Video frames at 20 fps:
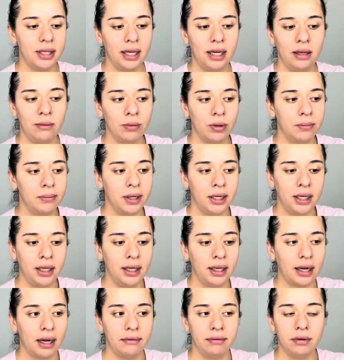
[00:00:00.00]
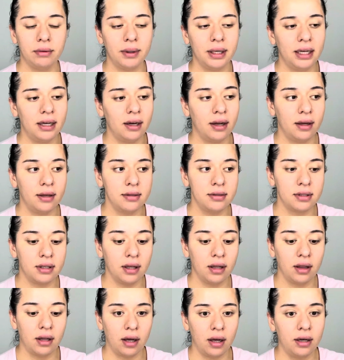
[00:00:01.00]
any more money. I've already lost a
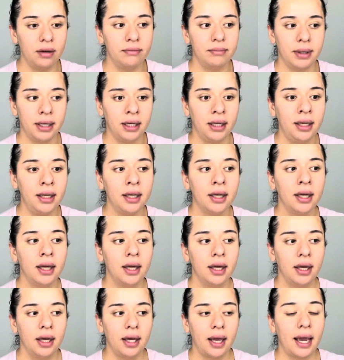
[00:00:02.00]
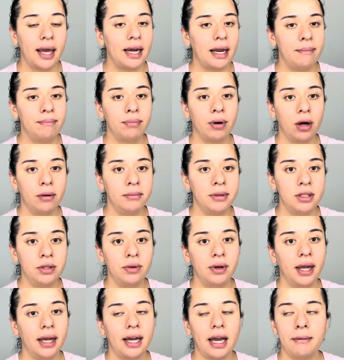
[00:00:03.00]
lot of money, and I promise you,
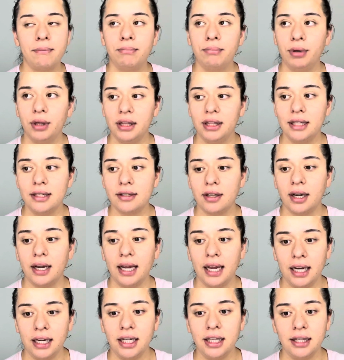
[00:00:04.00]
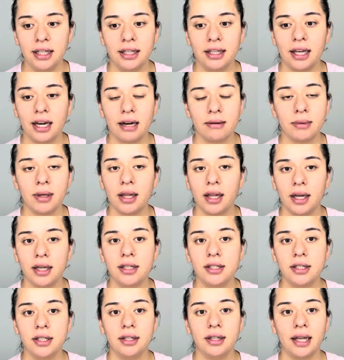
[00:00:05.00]
like, I put this on anything that I'm lying
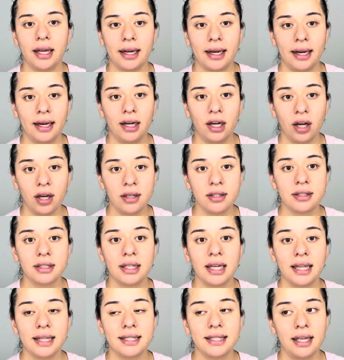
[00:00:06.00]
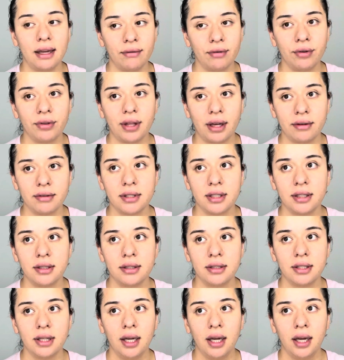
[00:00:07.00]
to you, like, I lost several
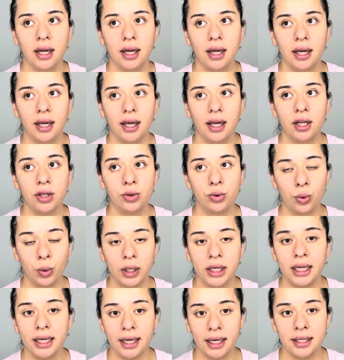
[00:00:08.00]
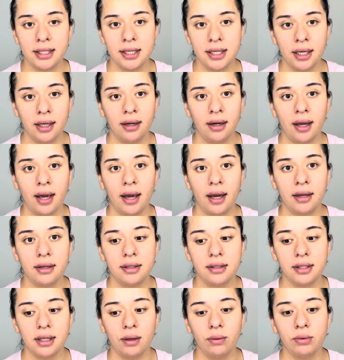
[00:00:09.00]
thousands in 2019,
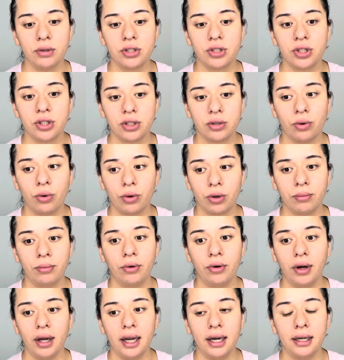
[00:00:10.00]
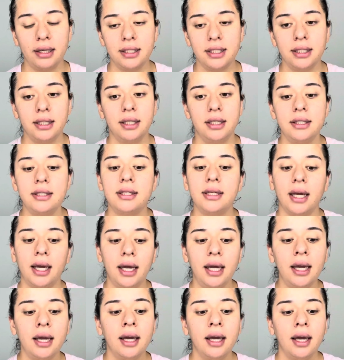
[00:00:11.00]
and it was just horrible. And to this
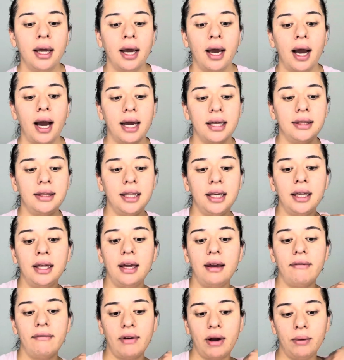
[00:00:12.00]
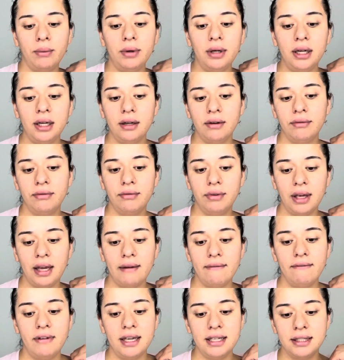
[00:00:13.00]
day, I think if I wouldn't have
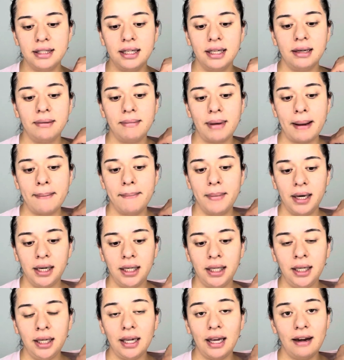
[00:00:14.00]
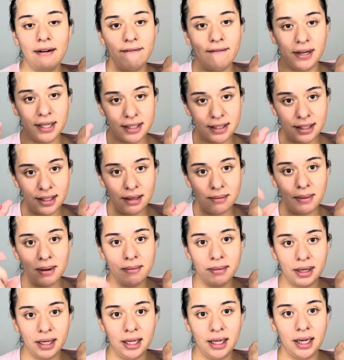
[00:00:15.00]
invested my money in
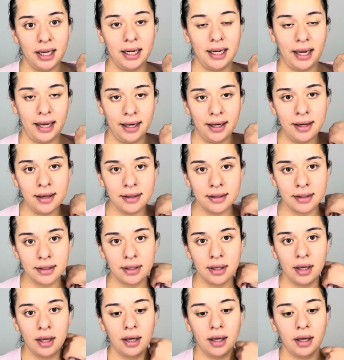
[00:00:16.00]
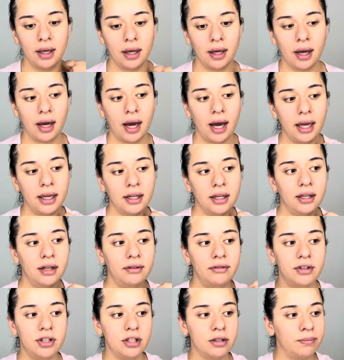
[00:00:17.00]
Natix, I could
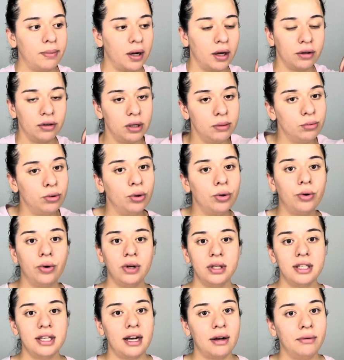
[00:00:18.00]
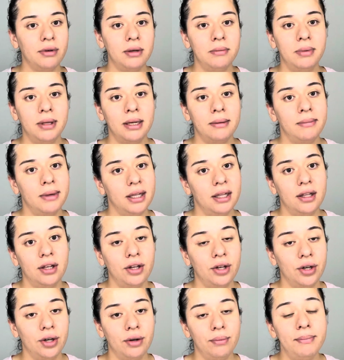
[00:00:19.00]
have just bought crypto coins and I would have been
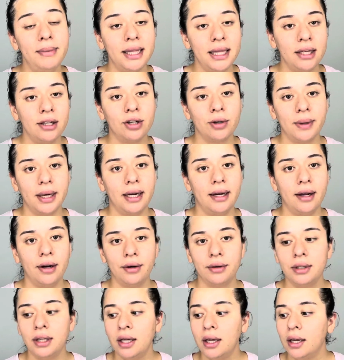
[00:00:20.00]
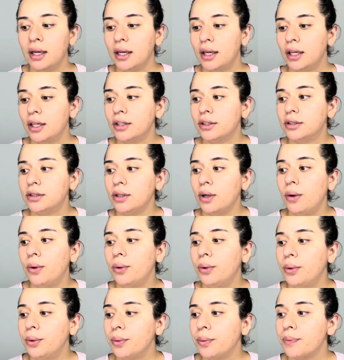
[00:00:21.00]
a millionaire right now.
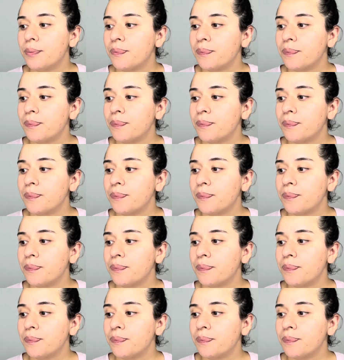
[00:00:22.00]
So